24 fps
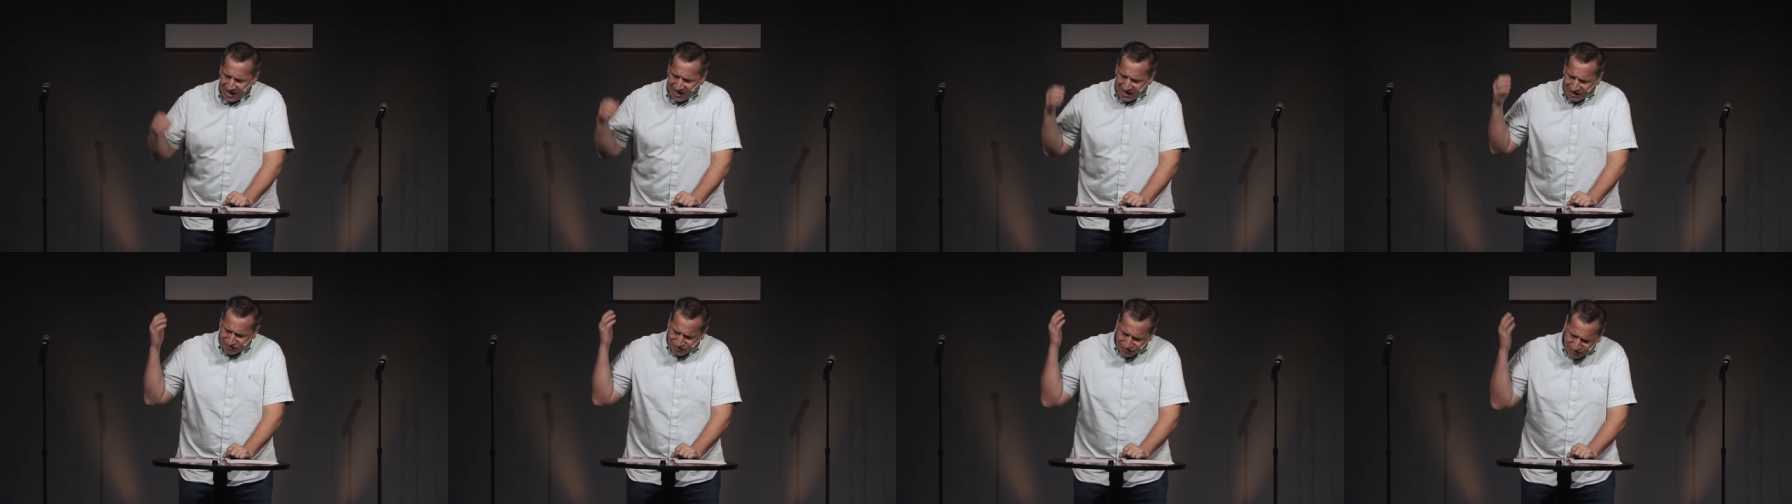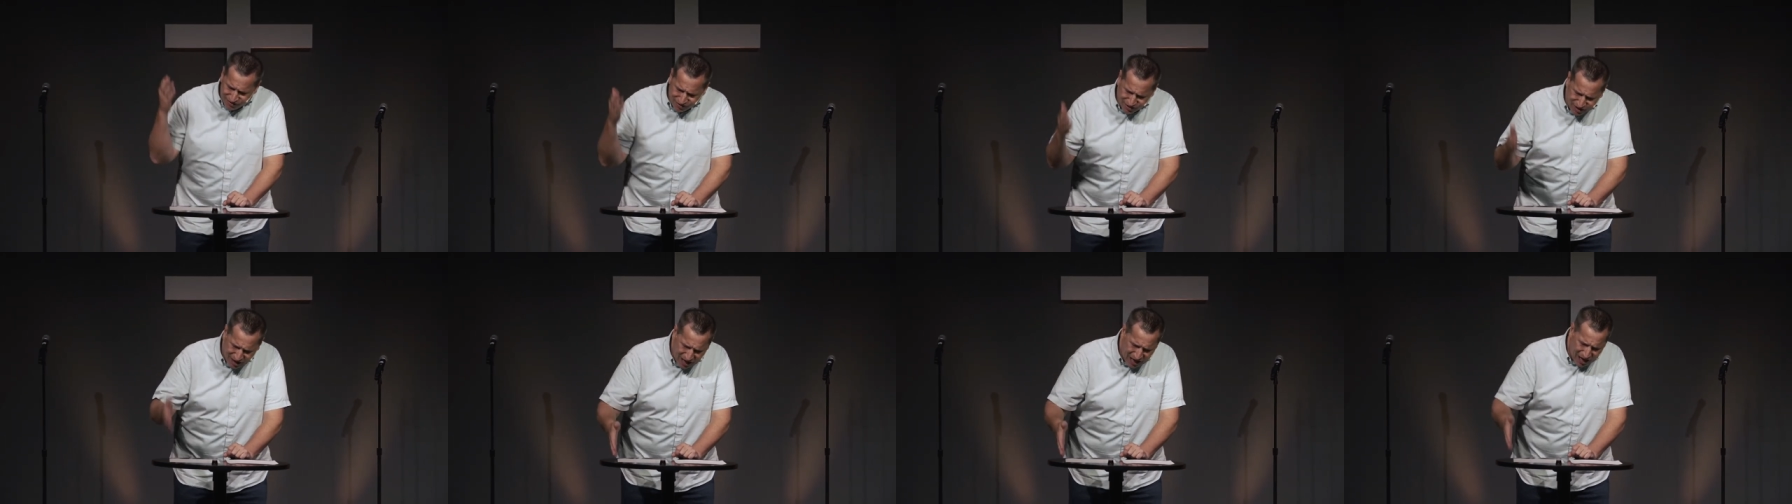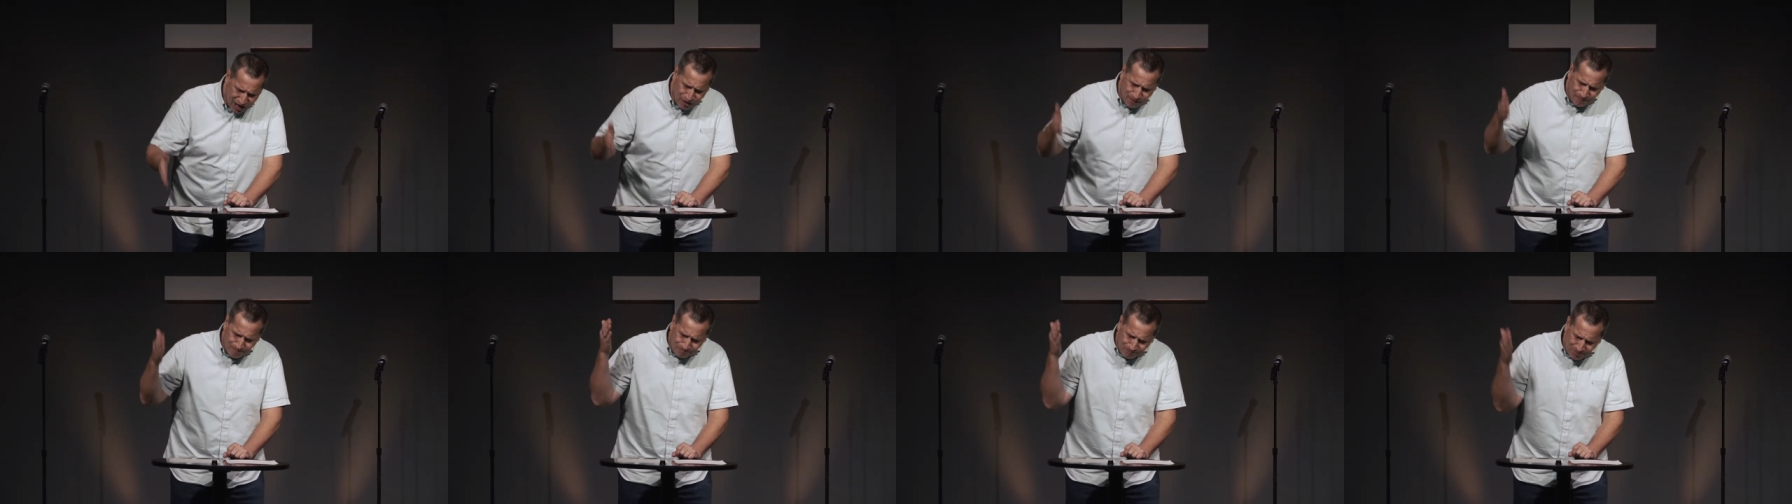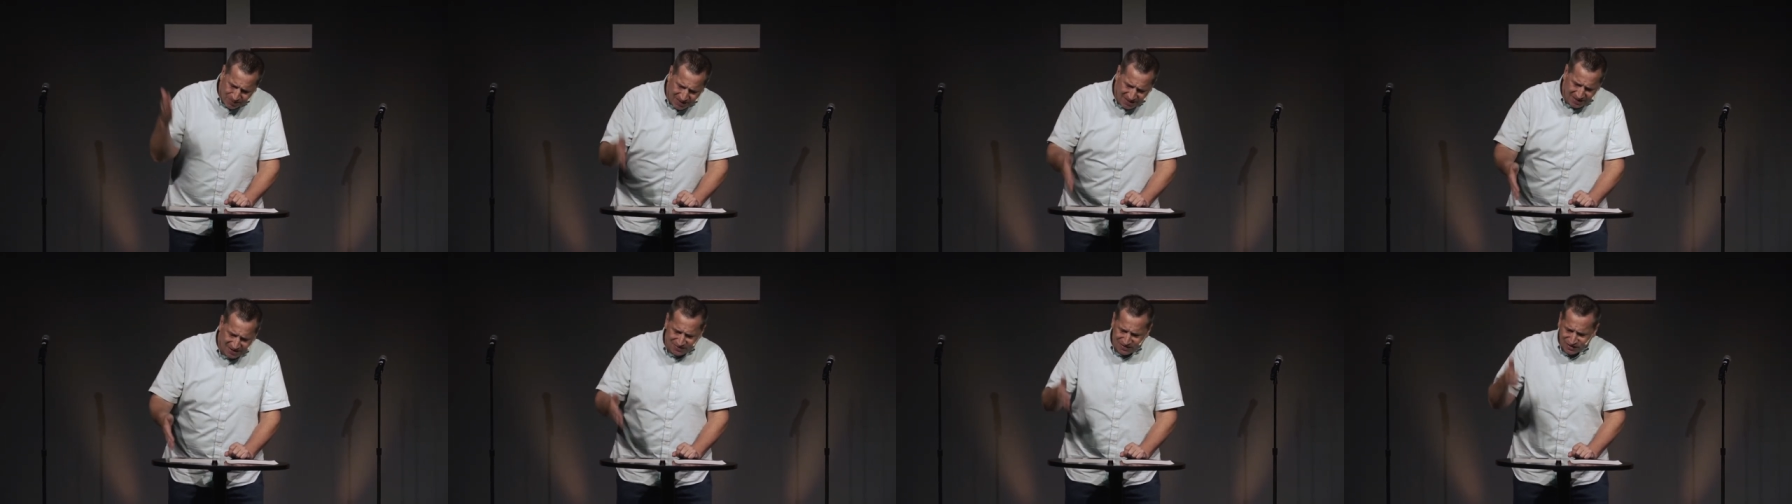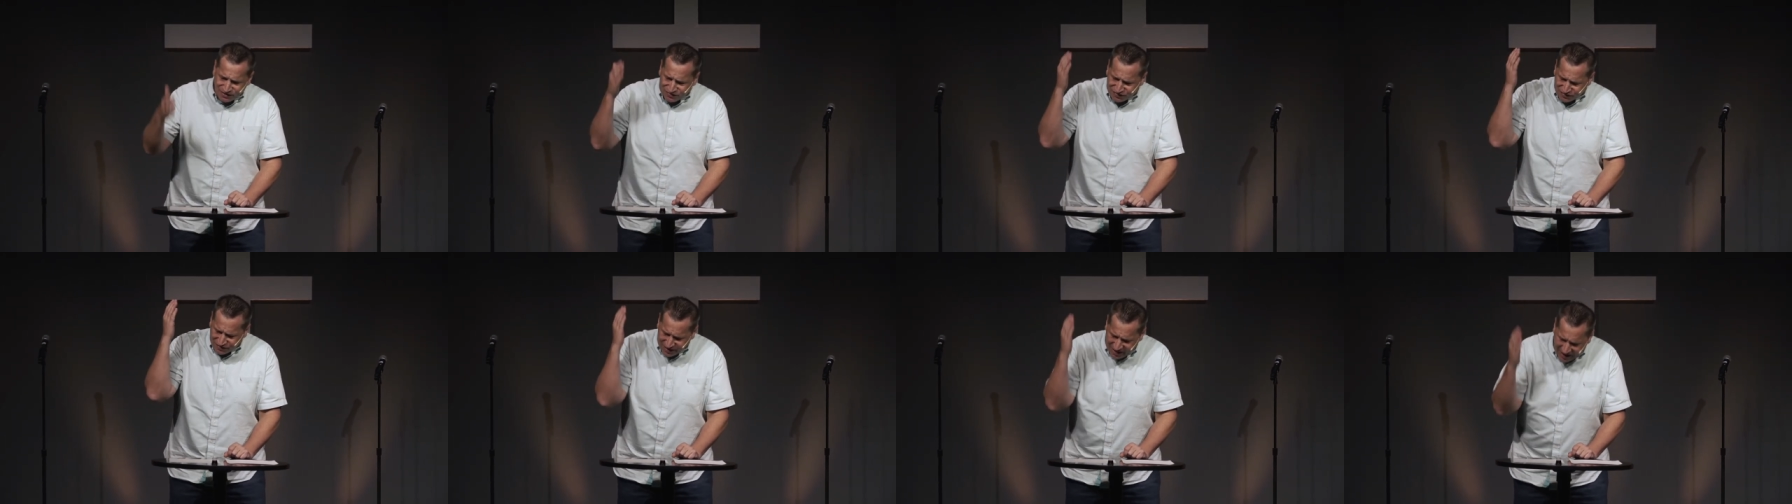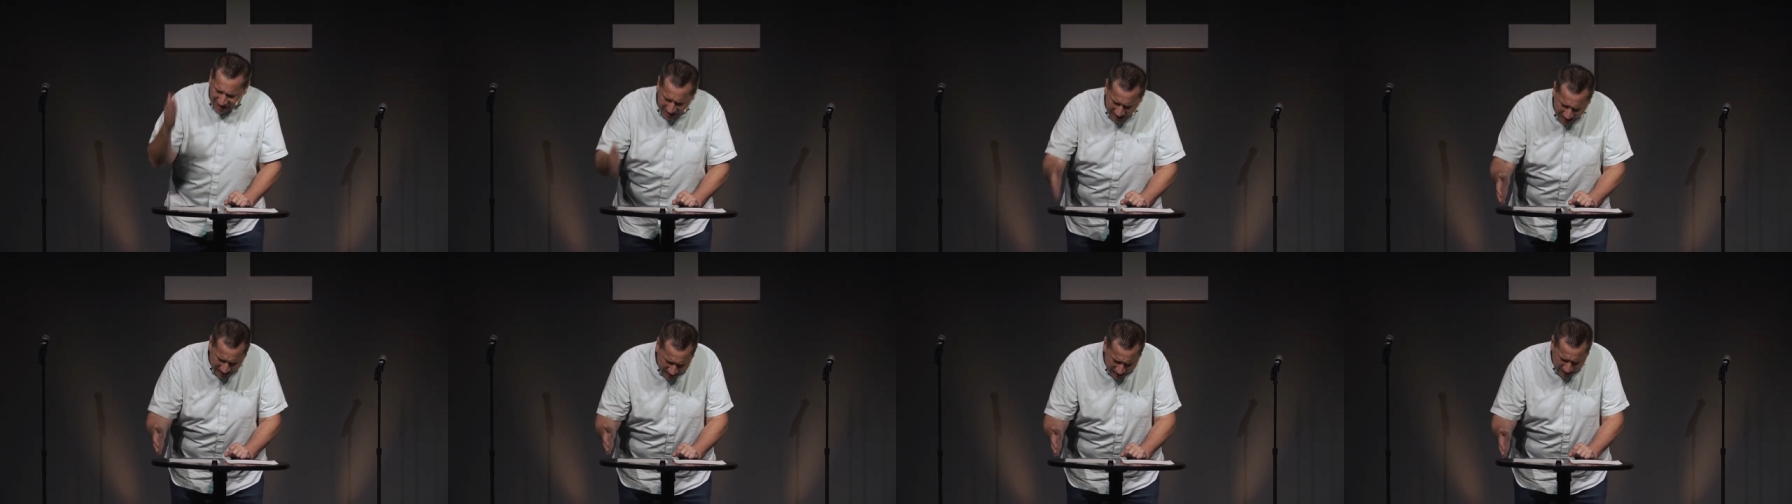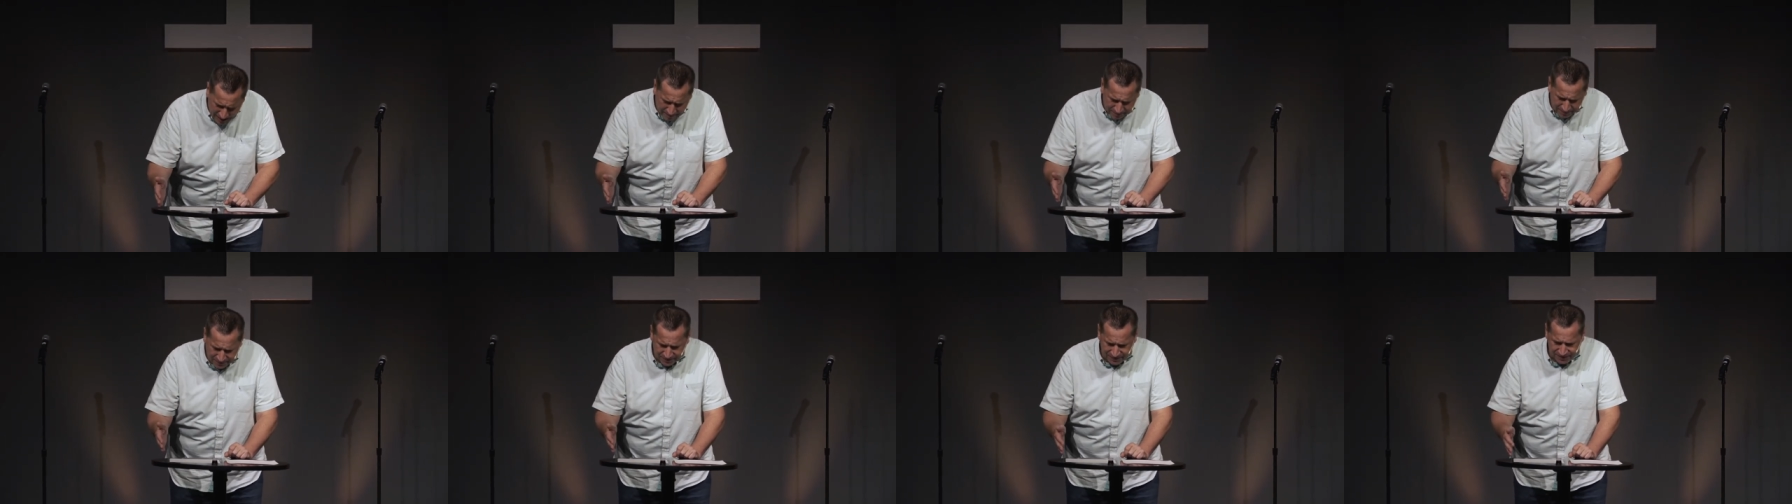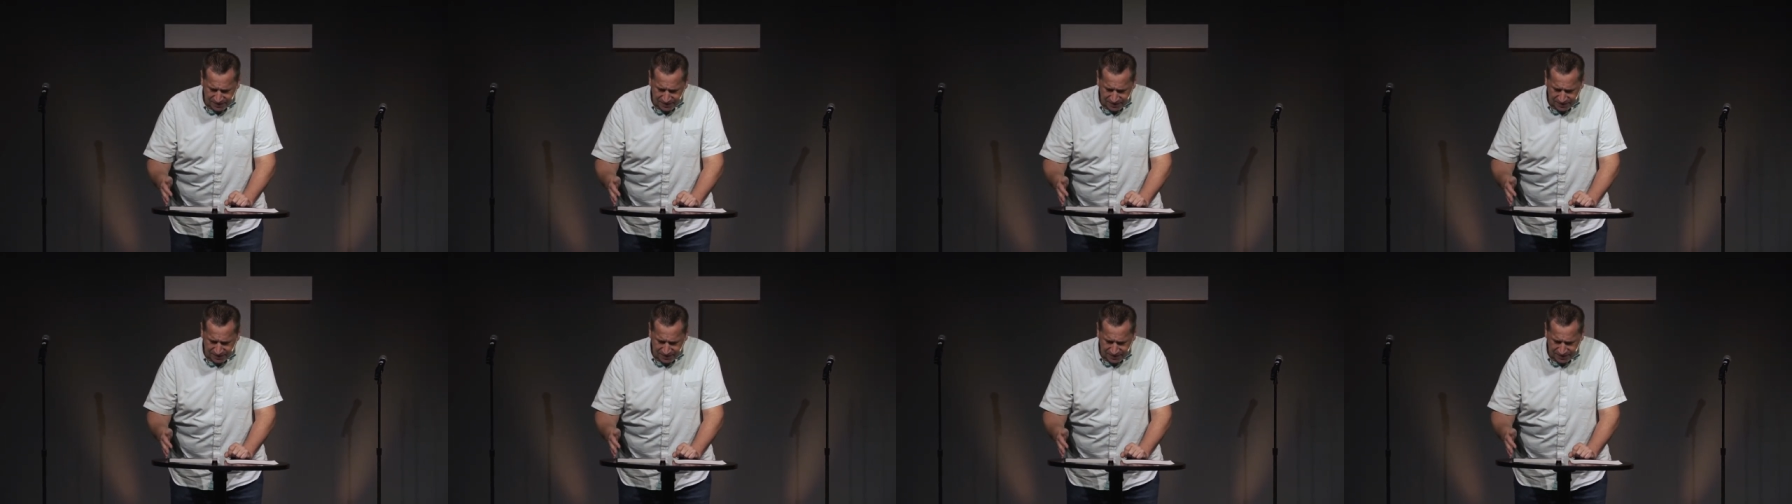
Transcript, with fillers: It's got to be on the top